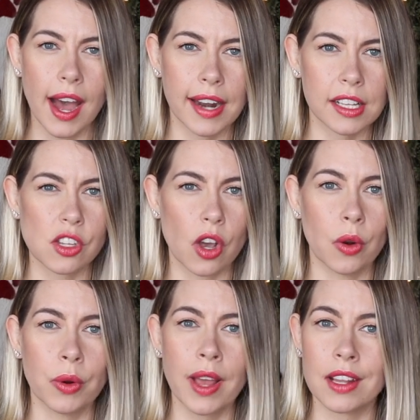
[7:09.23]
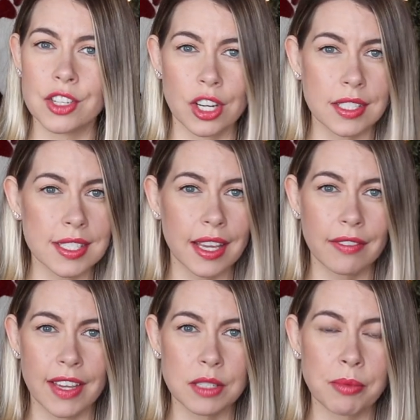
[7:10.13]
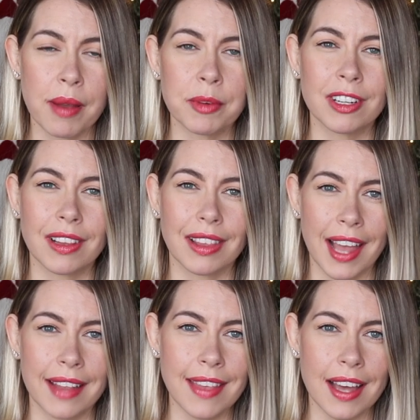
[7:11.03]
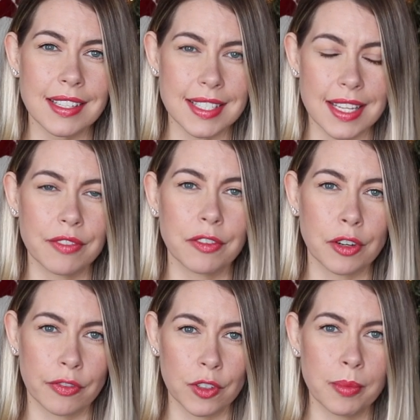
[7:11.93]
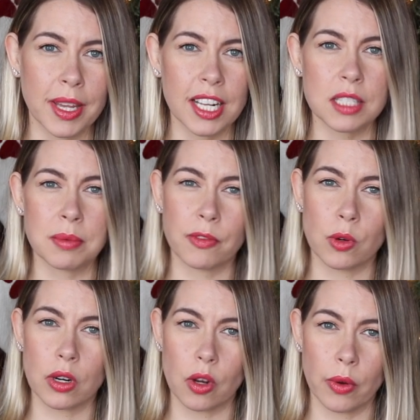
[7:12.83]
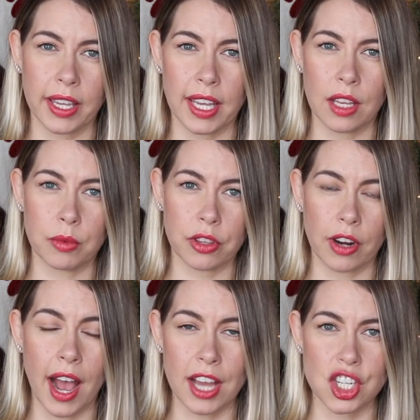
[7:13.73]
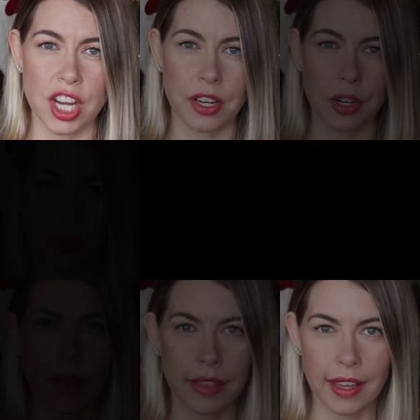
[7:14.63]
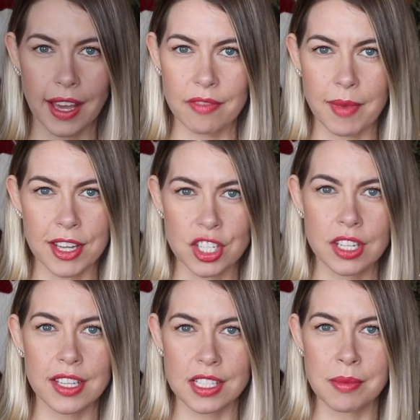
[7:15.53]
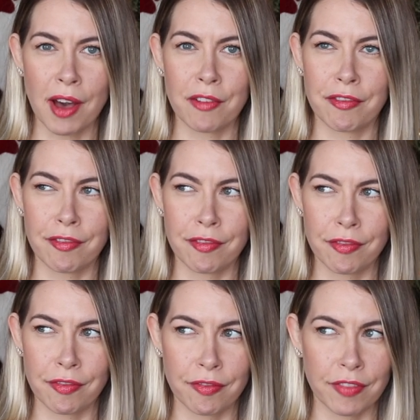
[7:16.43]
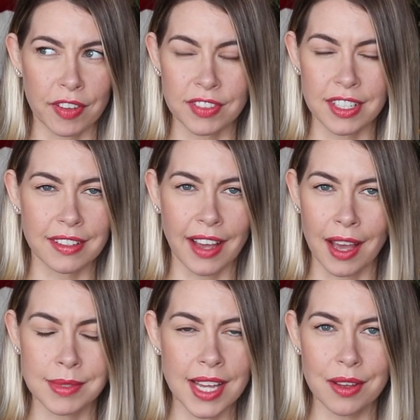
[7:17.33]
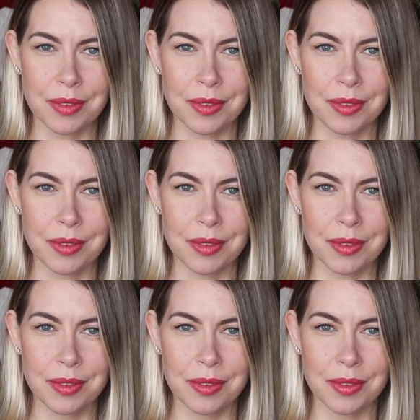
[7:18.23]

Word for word: on its own. And just like face primer, let that sit for a few minutes before going in with your eyeshadow. So I think I've mentioned this about 15 times now